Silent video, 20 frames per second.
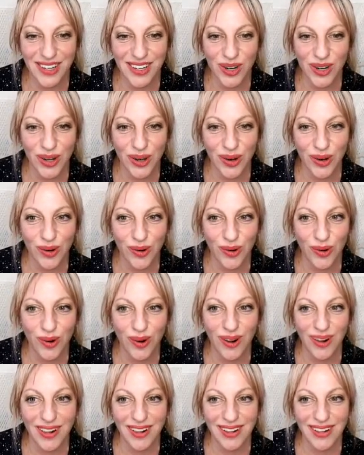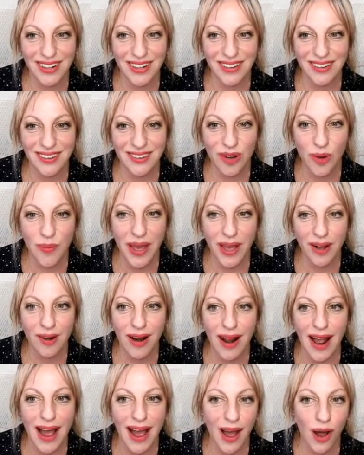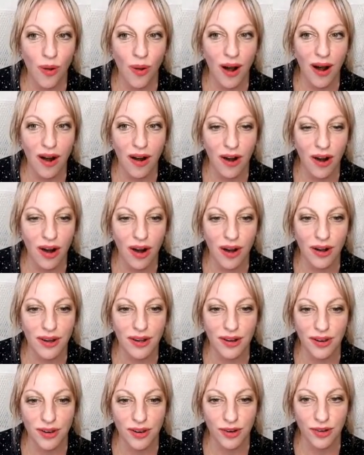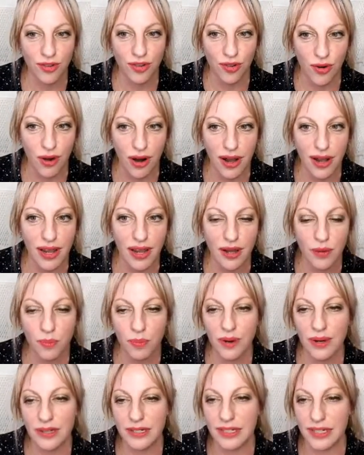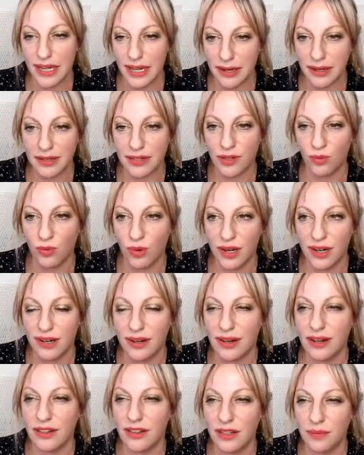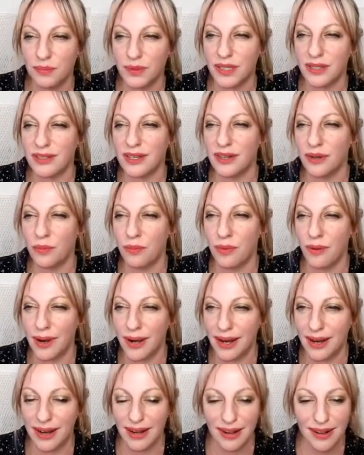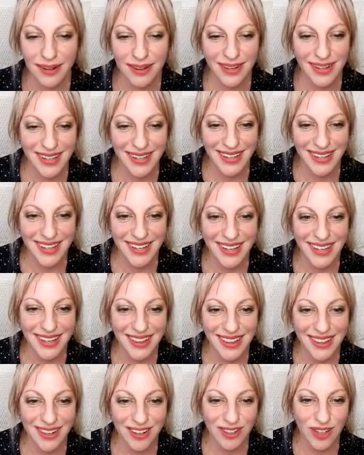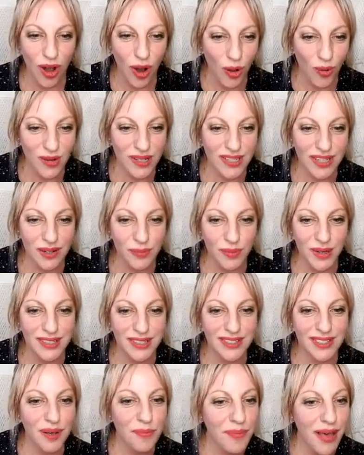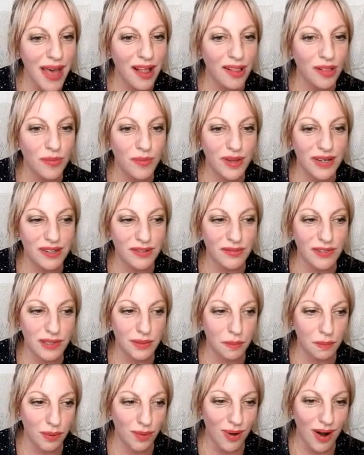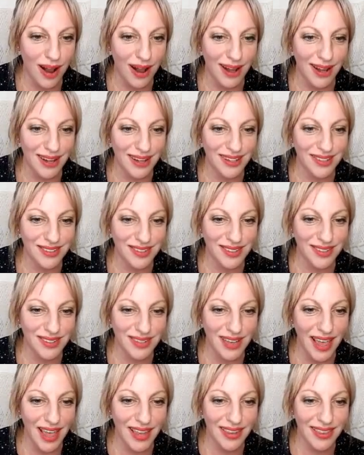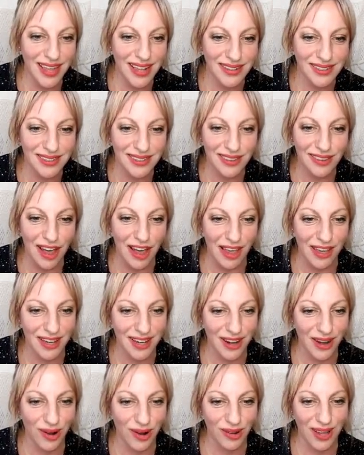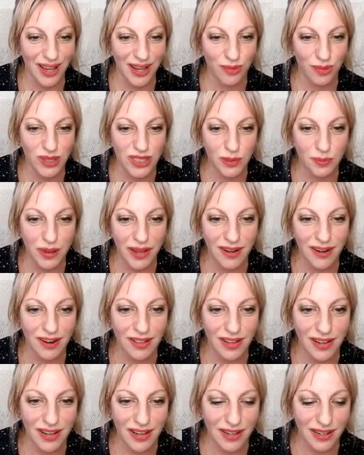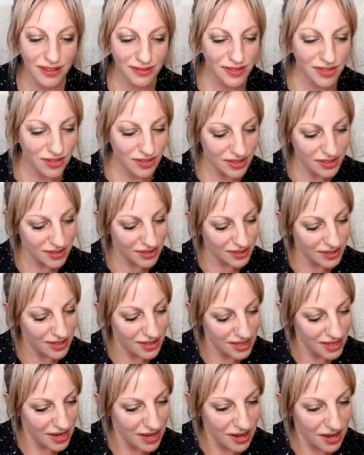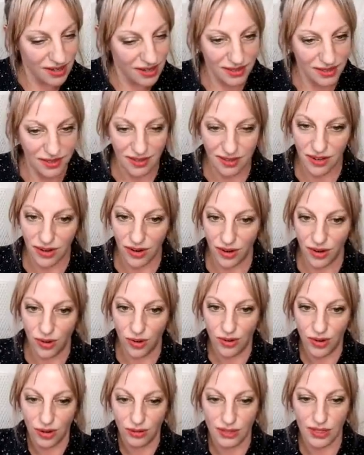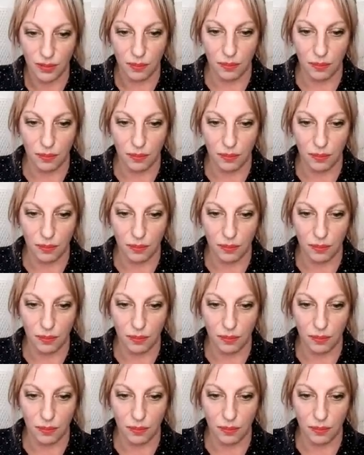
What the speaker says: no matter how hard you try to predict what an eclipse is going to bring, there's always going to be some element of surprise. And that's, we spend our lives trying to, no